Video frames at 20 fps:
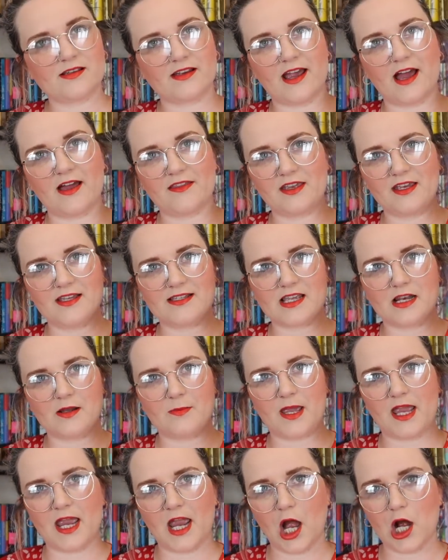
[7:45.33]
So yeah, I think it's going to
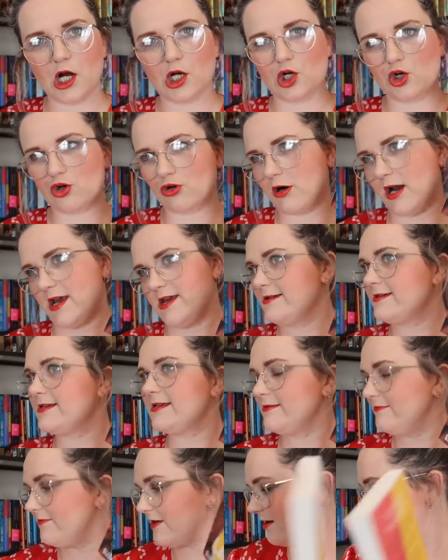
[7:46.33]
be
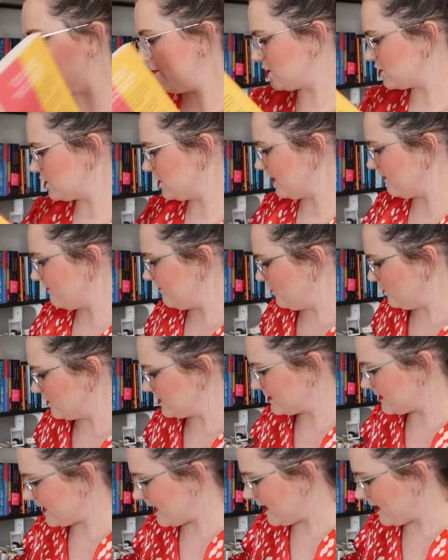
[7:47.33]
great. Very much looking forward to